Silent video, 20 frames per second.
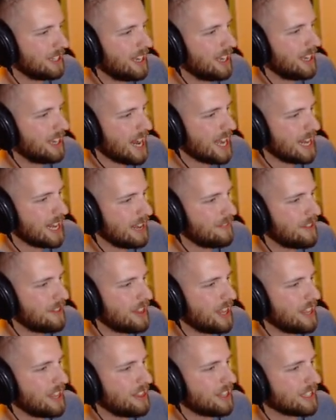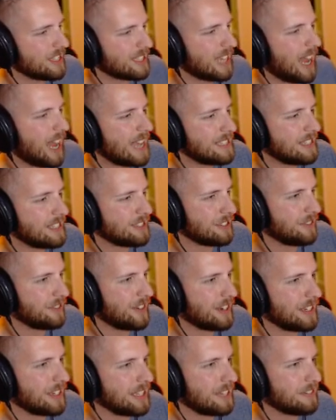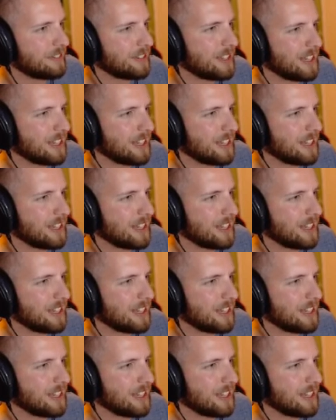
and even then the sizes are very different.